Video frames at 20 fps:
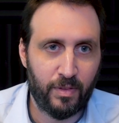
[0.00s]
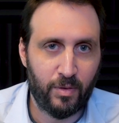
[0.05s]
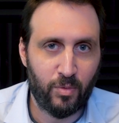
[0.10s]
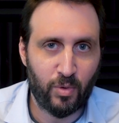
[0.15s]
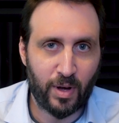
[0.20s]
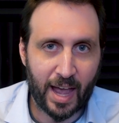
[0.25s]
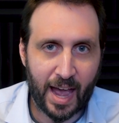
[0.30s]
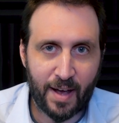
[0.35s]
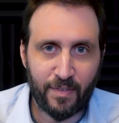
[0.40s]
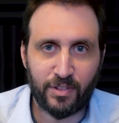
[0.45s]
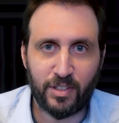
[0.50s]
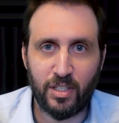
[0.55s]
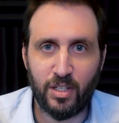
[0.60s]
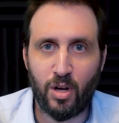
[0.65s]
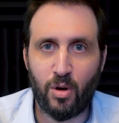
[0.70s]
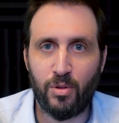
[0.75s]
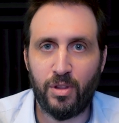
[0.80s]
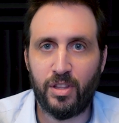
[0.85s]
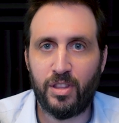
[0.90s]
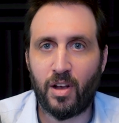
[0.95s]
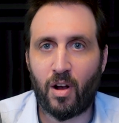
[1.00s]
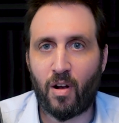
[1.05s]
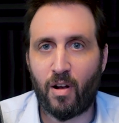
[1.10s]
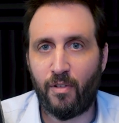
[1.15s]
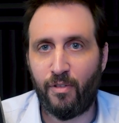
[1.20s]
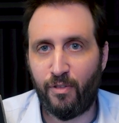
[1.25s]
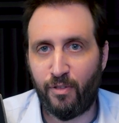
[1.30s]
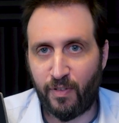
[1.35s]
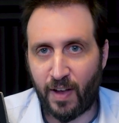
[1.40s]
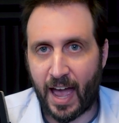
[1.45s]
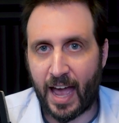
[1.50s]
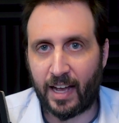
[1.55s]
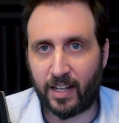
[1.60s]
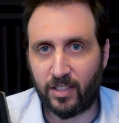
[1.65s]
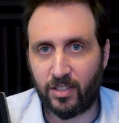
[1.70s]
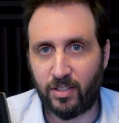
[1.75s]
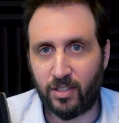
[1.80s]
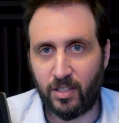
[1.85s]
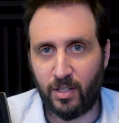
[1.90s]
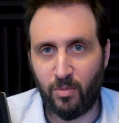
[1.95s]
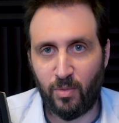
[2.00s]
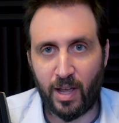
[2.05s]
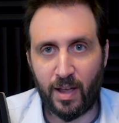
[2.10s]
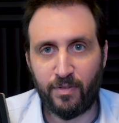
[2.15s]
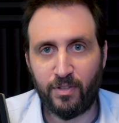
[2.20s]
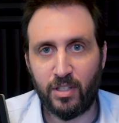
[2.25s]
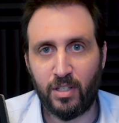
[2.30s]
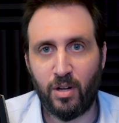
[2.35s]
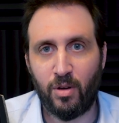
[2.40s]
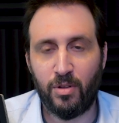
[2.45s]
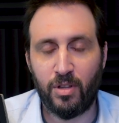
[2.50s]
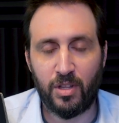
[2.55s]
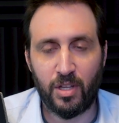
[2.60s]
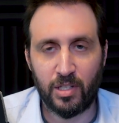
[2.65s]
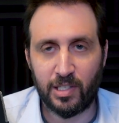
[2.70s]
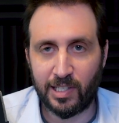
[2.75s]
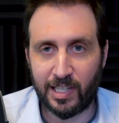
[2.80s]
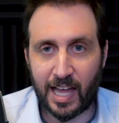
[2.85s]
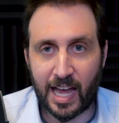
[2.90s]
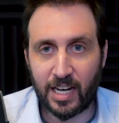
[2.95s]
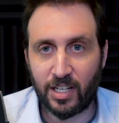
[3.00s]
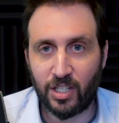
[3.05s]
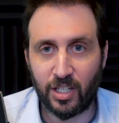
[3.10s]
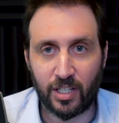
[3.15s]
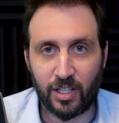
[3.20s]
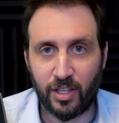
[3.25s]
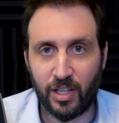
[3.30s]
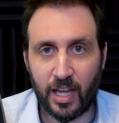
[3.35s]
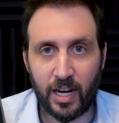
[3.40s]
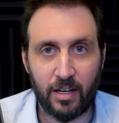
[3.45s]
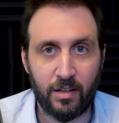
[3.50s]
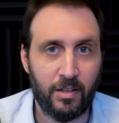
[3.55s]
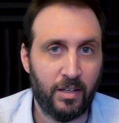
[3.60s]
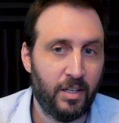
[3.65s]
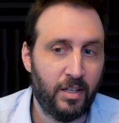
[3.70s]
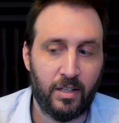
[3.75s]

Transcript: We have to know that there are facts, and we have to know that there's logic that